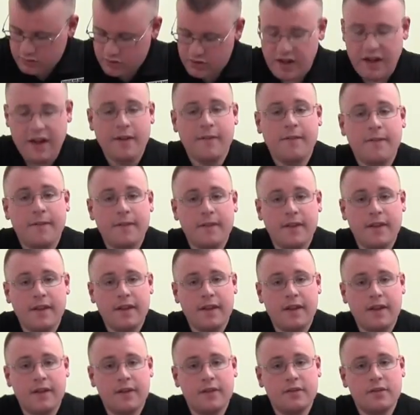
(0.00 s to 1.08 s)
So yeah,
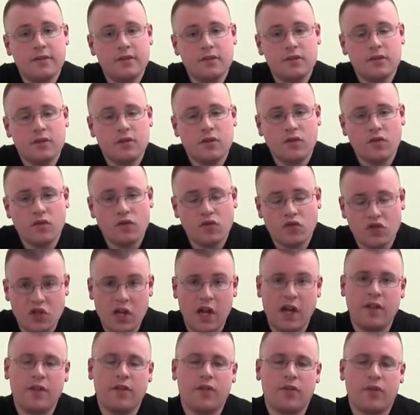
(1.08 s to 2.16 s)
the
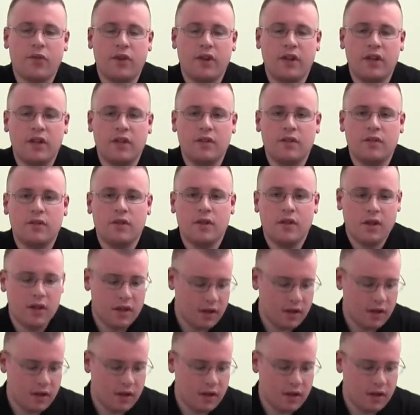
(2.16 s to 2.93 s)
Gen 3